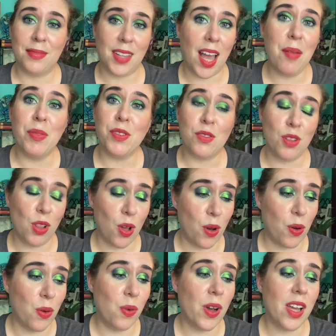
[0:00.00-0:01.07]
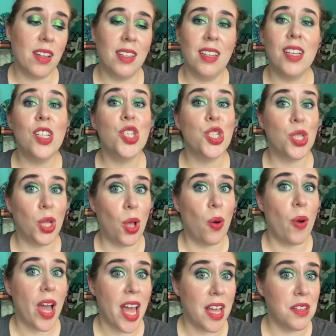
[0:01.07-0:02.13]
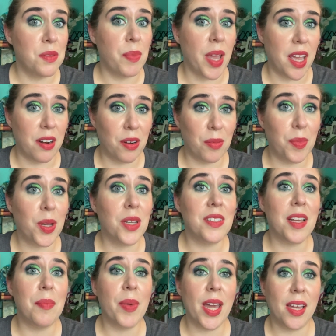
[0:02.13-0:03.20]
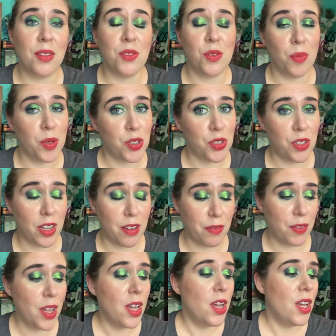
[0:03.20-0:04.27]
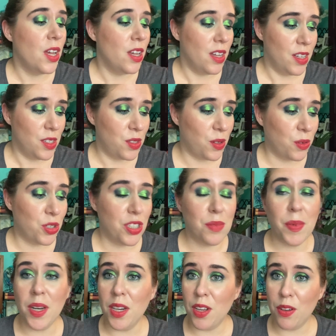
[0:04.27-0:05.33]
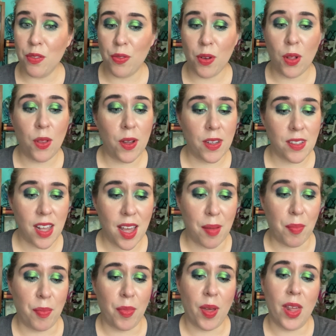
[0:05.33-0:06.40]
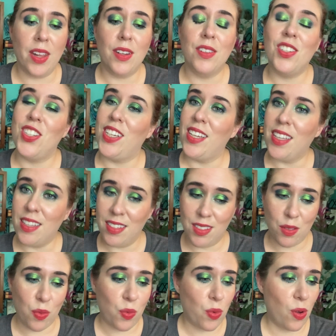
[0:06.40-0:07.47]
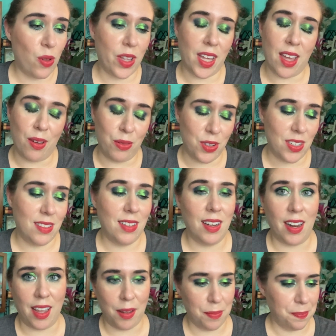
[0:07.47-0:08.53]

I'm a slow ass panner because I pan so much stuff. So she's been in here for a long time, but she is rolling out today.